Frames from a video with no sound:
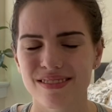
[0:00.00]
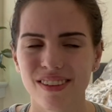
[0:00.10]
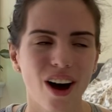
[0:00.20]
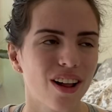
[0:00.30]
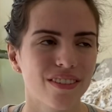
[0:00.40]

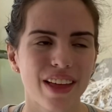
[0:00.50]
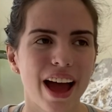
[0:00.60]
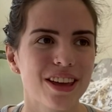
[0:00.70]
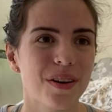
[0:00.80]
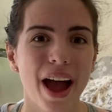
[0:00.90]
all of
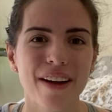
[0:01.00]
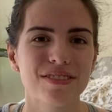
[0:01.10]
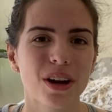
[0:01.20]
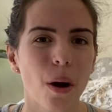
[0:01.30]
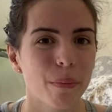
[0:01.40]
that, you have
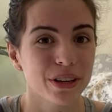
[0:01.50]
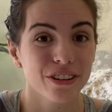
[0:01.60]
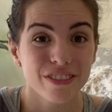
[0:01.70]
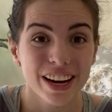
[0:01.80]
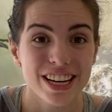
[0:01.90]
to open your
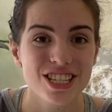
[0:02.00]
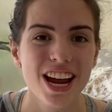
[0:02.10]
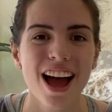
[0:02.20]
fridge.